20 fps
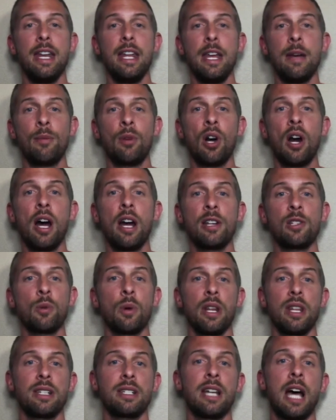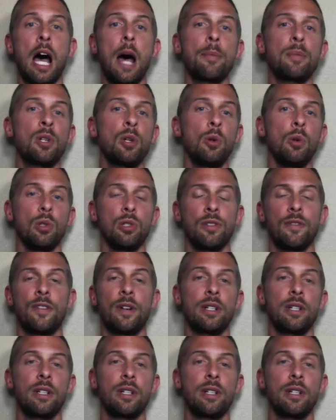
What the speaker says: an MRI is one of the top tools